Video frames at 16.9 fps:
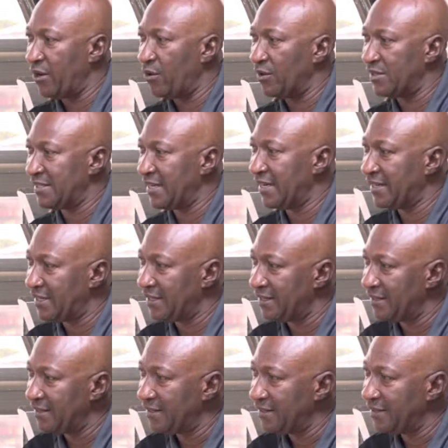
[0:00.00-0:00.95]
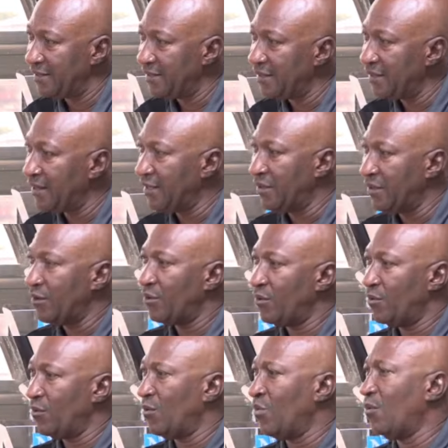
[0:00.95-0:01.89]
or cycle.
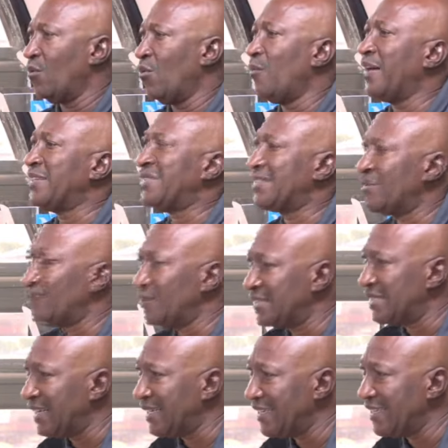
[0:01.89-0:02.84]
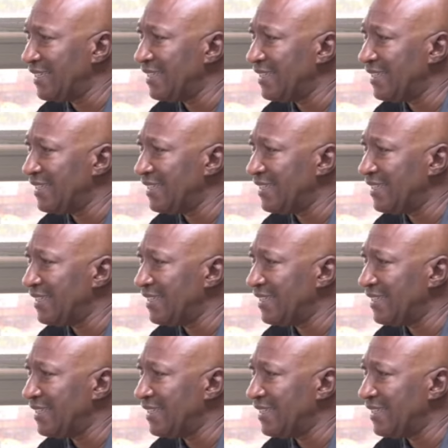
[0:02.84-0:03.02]
Overture must say.